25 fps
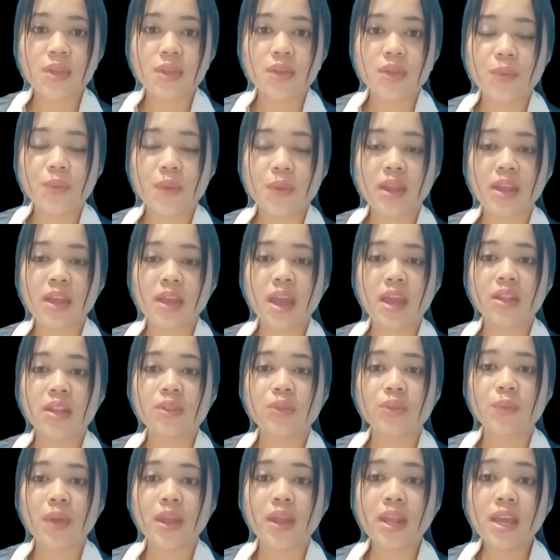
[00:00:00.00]
20 and
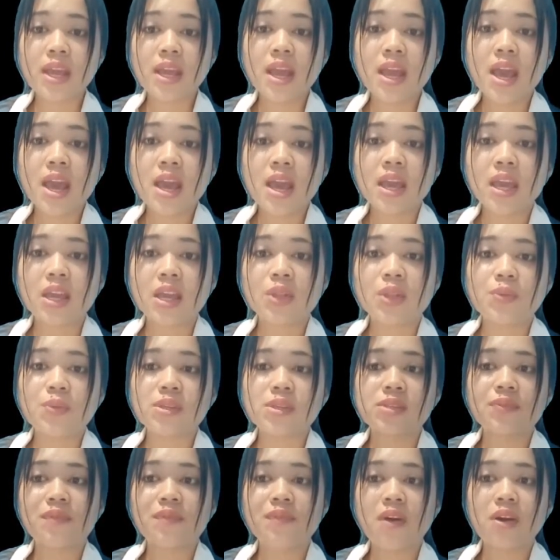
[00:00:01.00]
20, it was
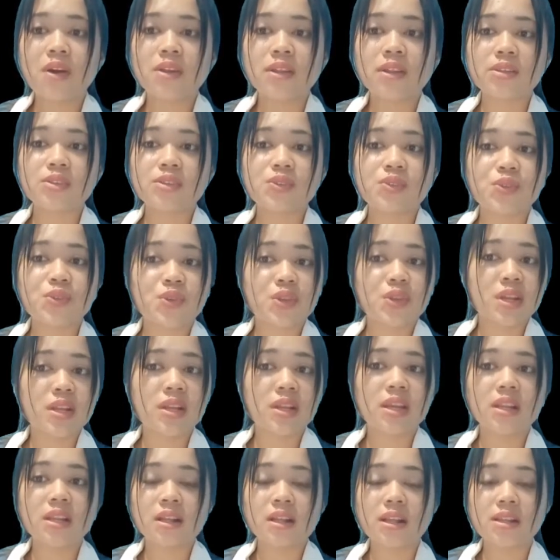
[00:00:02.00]
found that students
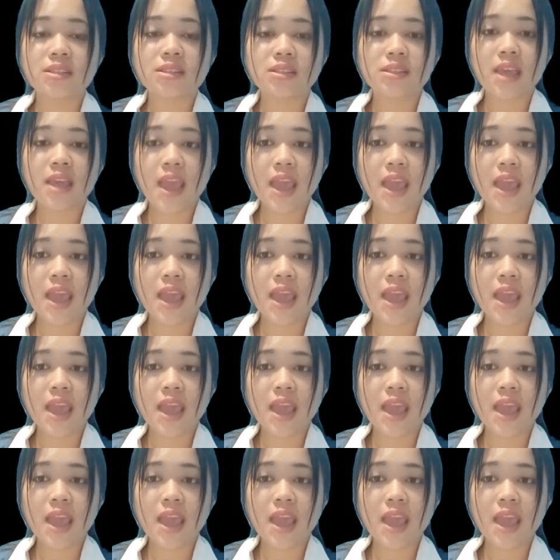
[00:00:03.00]
in Class